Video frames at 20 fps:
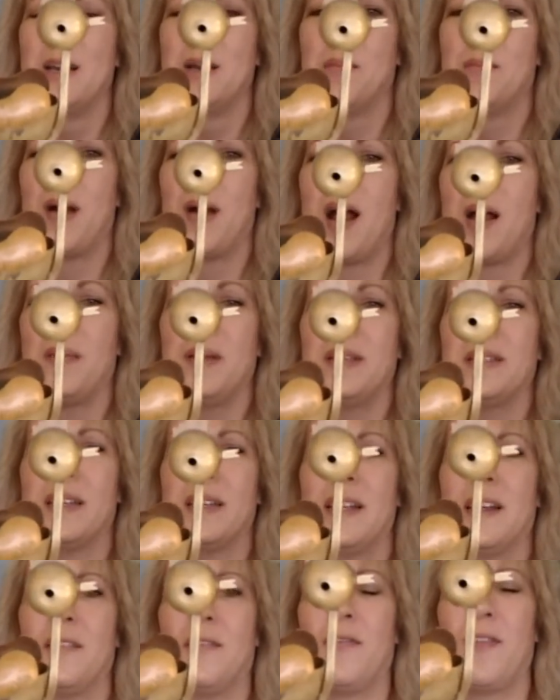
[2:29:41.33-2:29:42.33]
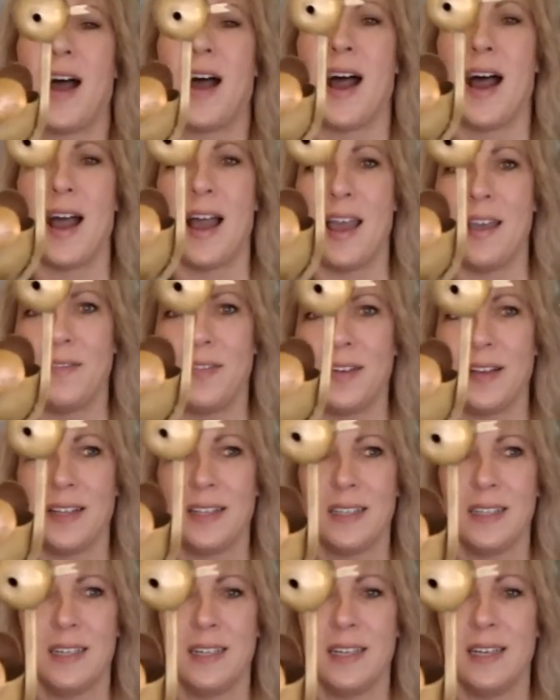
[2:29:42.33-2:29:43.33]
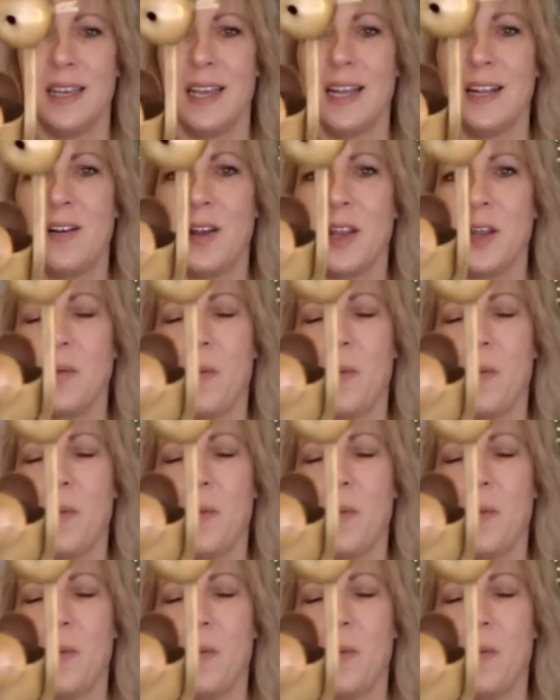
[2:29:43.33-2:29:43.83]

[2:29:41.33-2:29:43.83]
Bobby's in at five. It only